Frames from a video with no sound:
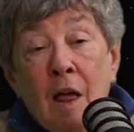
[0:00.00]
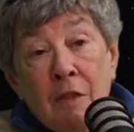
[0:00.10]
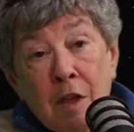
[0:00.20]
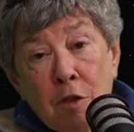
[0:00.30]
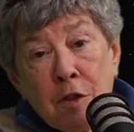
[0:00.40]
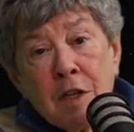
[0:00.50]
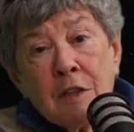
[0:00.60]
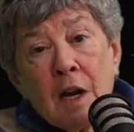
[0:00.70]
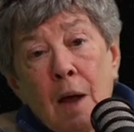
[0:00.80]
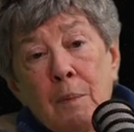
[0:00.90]
The other thing
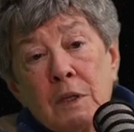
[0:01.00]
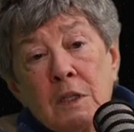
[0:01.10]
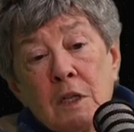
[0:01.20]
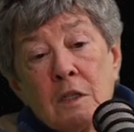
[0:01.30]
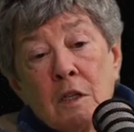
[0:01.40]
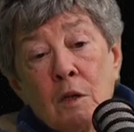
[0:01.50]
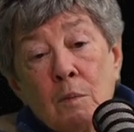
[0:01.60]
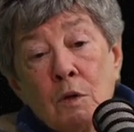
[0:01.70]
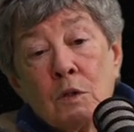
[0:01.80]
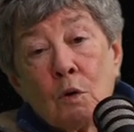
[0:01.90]
that happens is that the
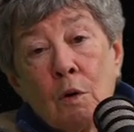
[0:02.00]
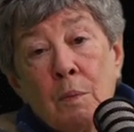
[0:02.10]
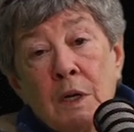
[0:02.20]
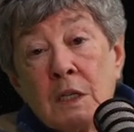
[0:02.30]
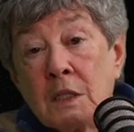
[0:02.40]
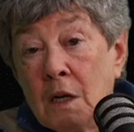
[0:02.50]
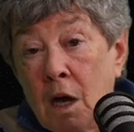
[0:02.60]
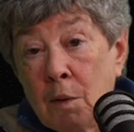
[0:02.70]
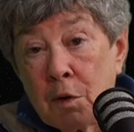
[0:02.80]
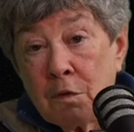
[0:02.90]
moon's orbit is not
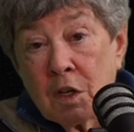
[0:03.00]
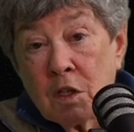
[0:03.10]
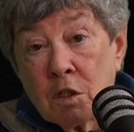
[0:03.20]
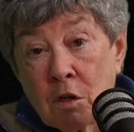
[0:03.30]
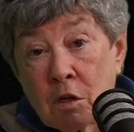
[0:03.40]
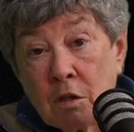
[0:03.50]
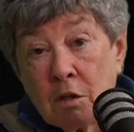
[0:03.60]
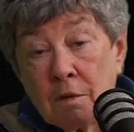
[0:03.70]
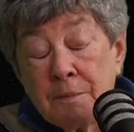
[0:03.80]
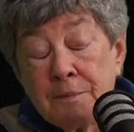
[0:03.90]
a perfect circle.
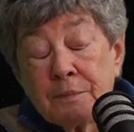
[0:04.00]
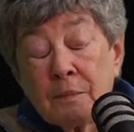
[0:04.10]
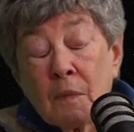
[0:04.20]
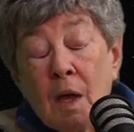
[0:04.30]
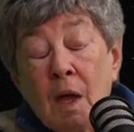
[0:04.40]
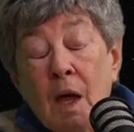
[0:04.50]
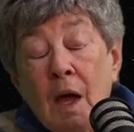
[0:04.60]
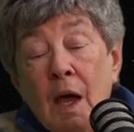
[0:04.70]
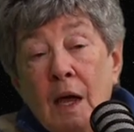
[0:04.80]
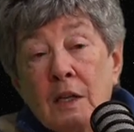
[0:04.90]

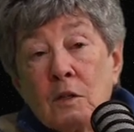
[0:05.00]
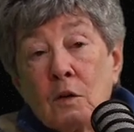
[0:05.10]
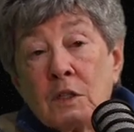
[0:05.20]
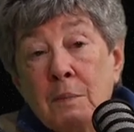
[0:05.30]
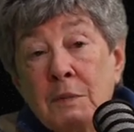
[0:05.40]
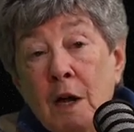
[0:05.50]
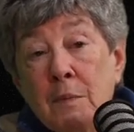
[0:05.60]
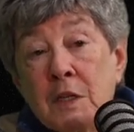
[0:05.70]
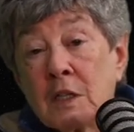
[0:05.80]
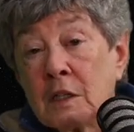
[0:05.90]
And so sometimes
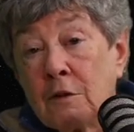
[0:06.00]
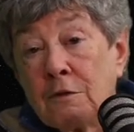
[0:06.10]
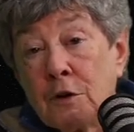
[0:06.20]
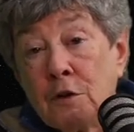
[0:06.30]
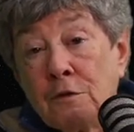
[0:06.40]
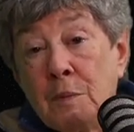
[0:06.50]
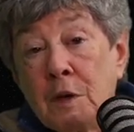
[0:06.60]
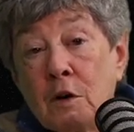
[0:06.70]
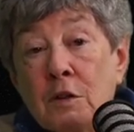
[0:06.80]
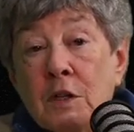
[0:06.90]
it's a little further from the
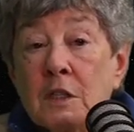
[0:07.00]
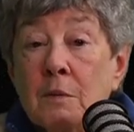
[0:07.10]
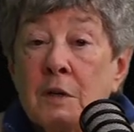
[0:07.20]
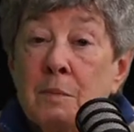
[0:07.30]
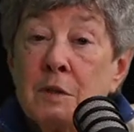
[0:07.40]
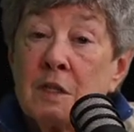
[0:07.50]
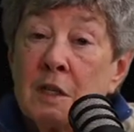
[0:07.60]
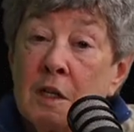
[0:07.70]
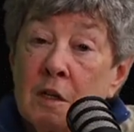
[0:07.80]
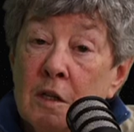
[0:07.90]
Earth, and sometimes it's a
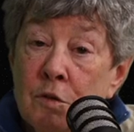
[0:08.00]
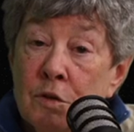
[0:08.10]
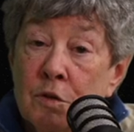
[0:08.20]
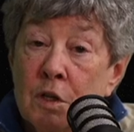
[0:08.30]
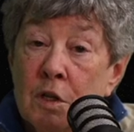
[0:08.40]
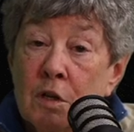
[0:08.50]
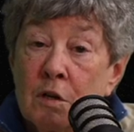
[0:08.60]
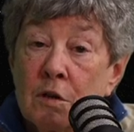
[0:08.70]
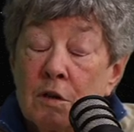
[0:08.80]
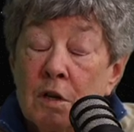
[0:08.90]
little closer to the
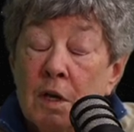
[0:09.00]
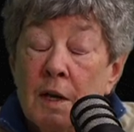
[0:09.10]
Earth.